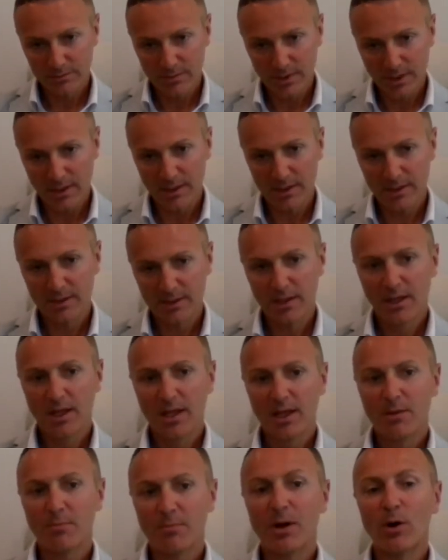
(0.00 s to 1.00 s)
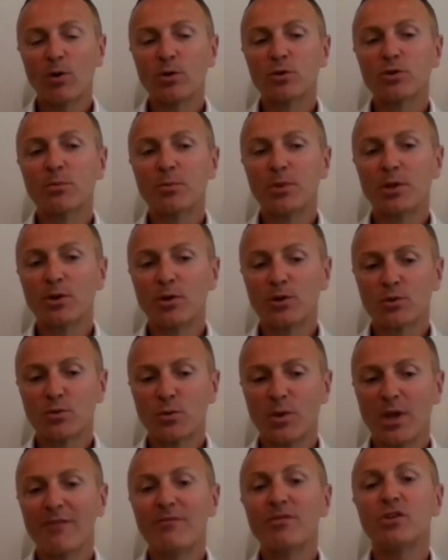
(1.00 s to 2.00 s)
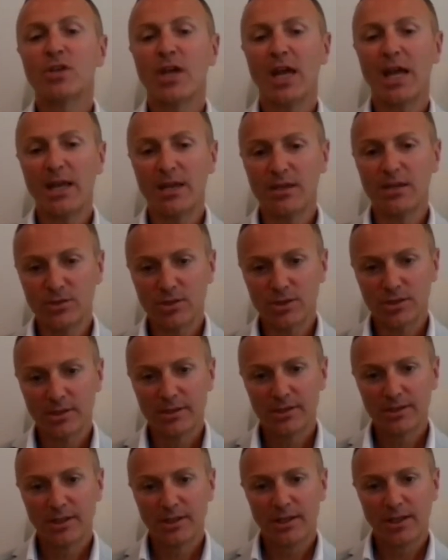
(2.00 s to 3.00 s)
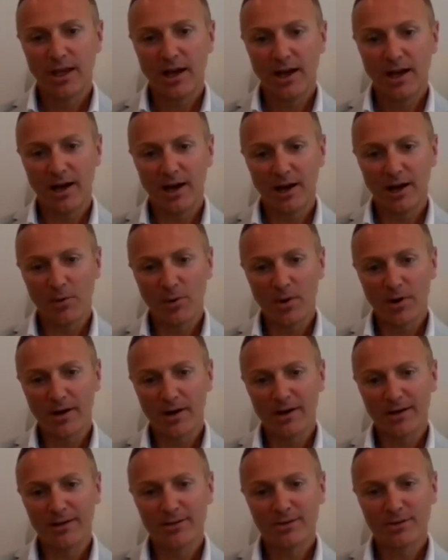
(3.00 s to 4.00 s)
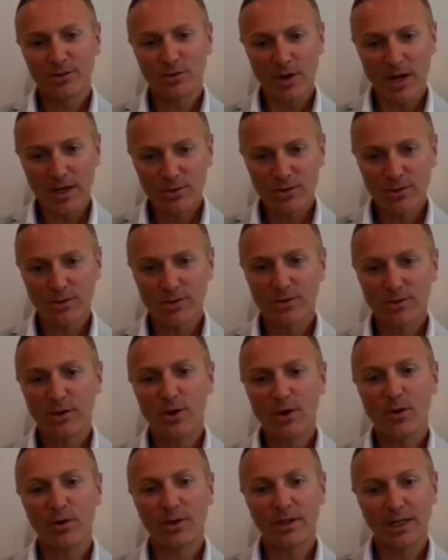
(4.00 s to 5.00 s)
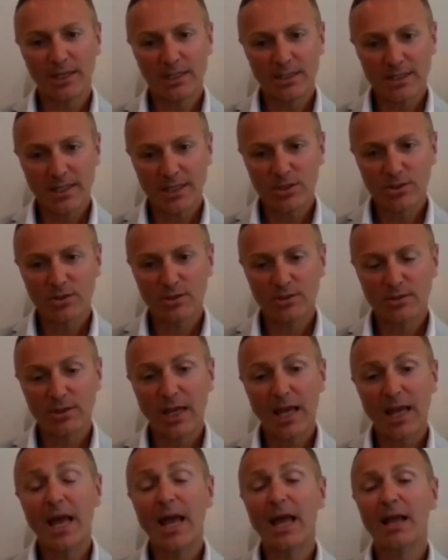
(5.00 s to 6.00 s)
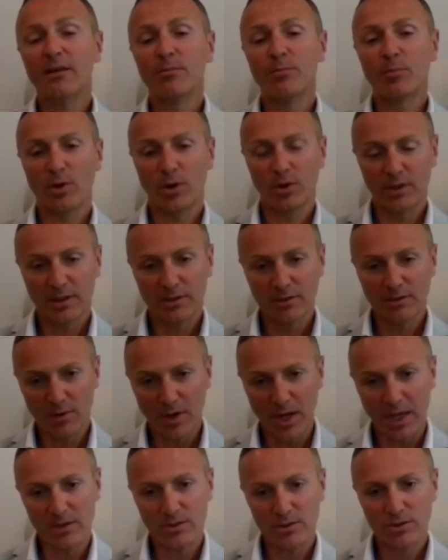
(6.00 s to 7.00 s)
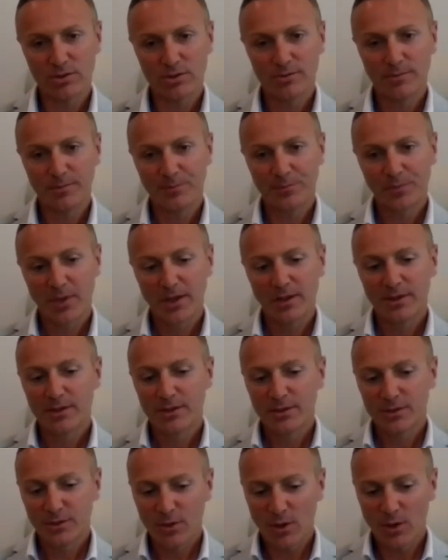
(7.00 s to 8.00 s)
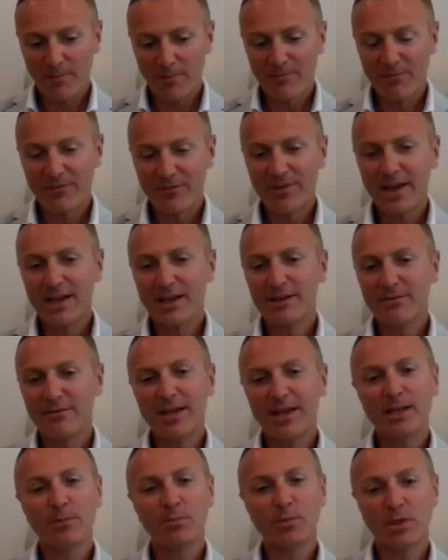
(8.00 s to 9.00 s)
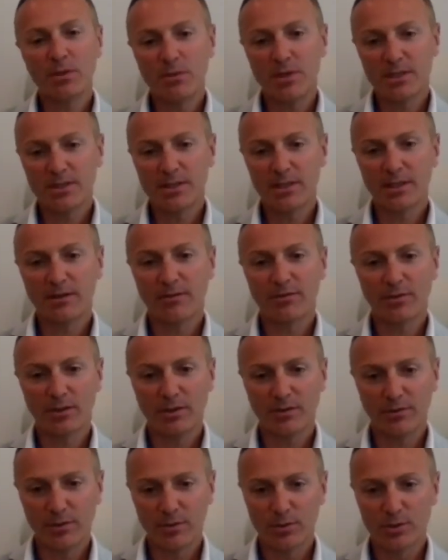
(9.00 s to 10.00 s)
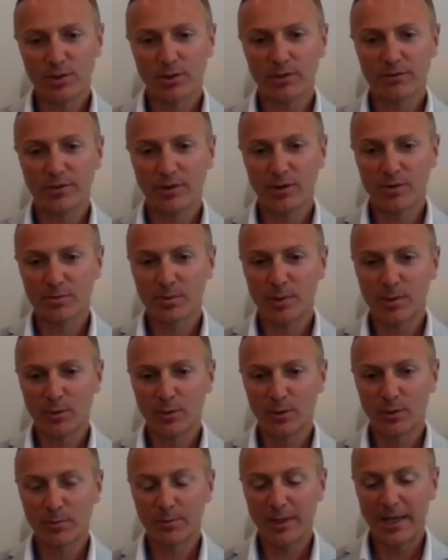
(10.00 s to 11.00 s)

but also because we have changed our structure, organization, and product range. So I'm very, very optimistic for the future of Fosber Group.